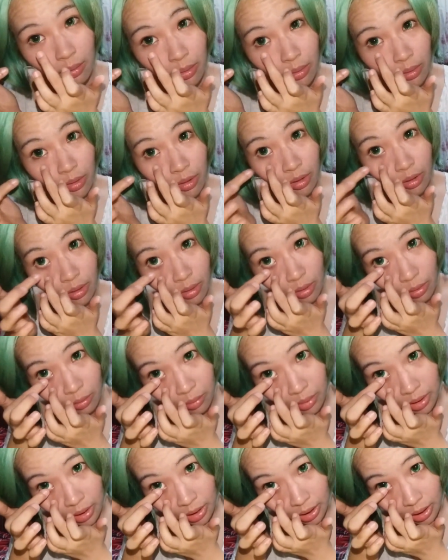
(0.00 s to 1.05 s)
pull your
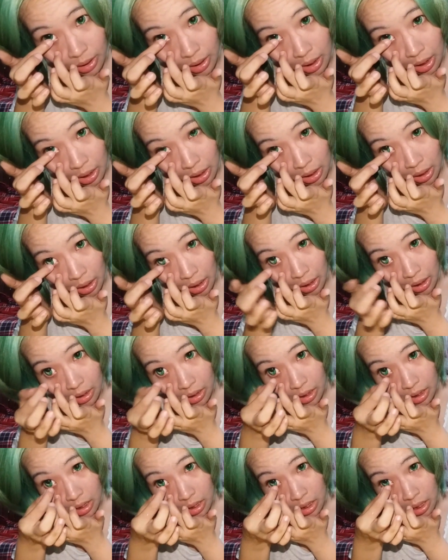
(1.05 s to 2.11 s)
lower lid and then
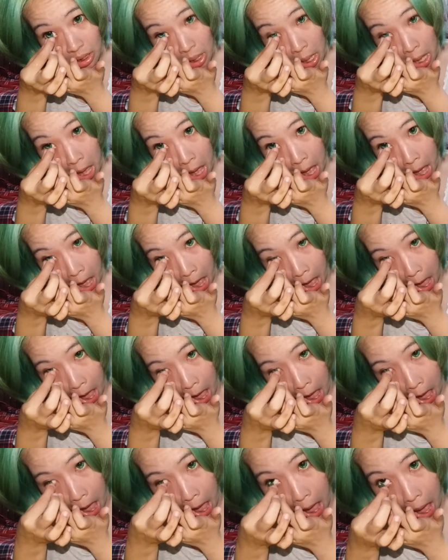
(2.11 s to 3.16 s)
just
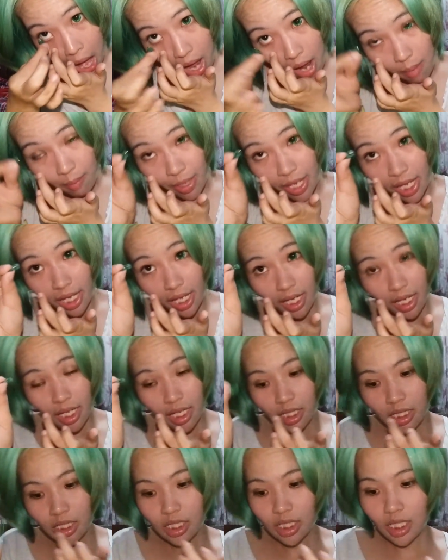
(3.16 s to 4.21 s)

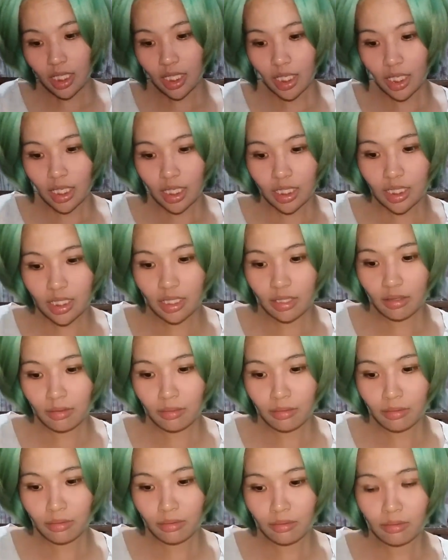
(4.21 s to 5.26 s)
pinch it.
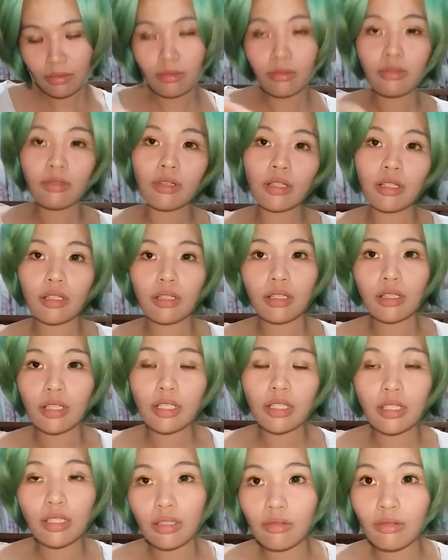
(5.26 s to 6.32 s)
So
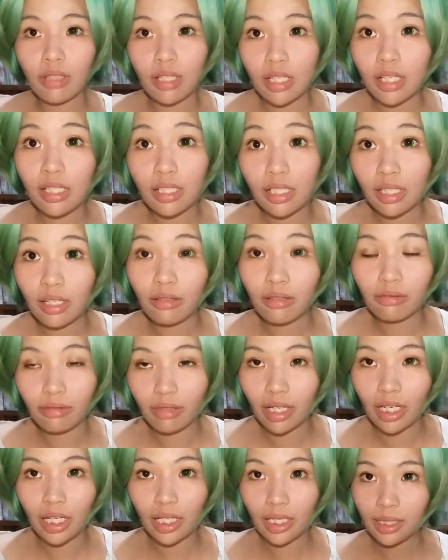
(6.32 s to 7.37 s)
it's so easy,
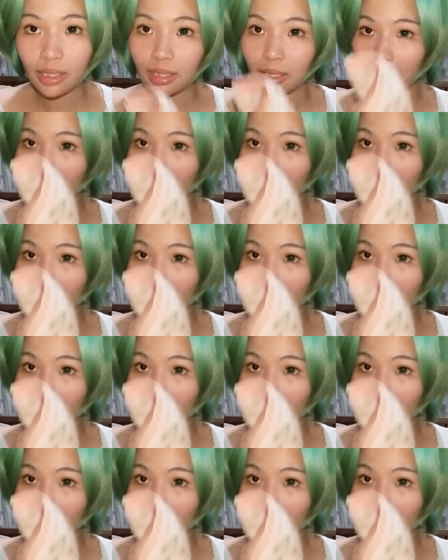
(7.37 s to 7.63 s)
right?